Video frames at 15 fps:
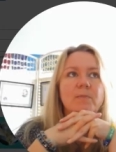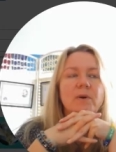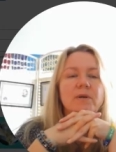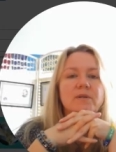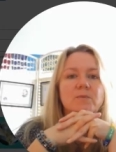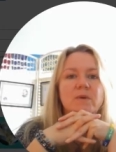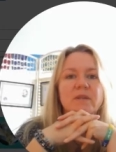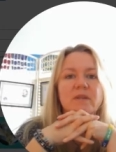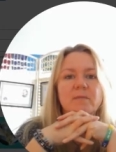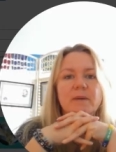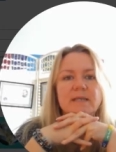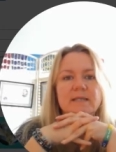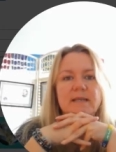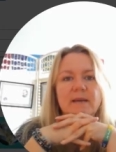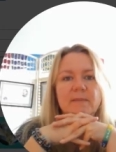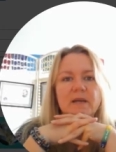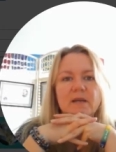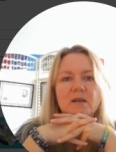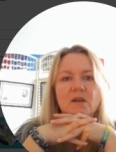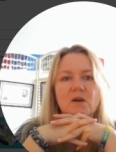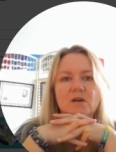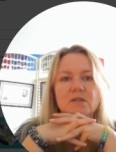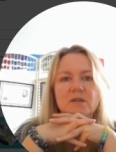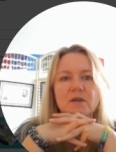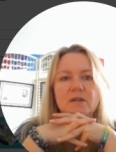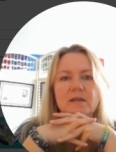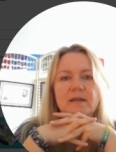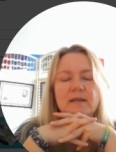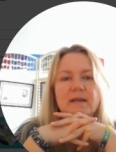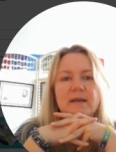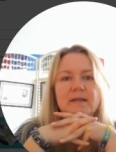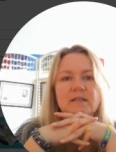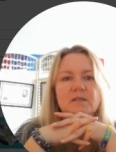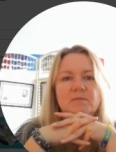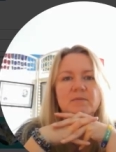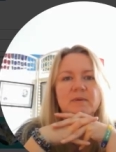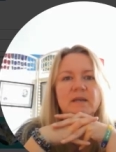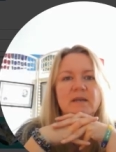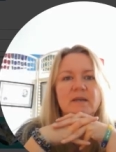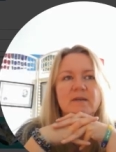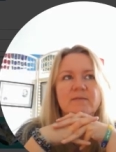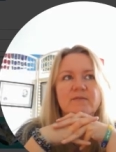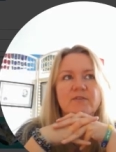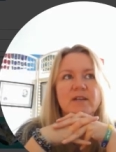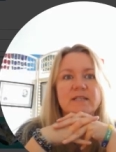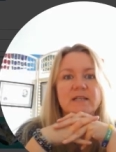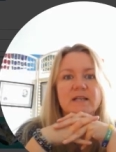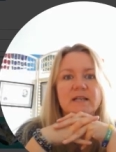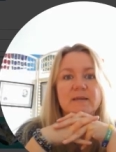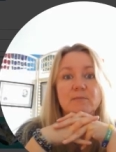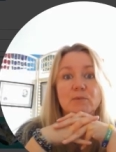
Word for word: but with the pandemic and lockdown, it had to be frantically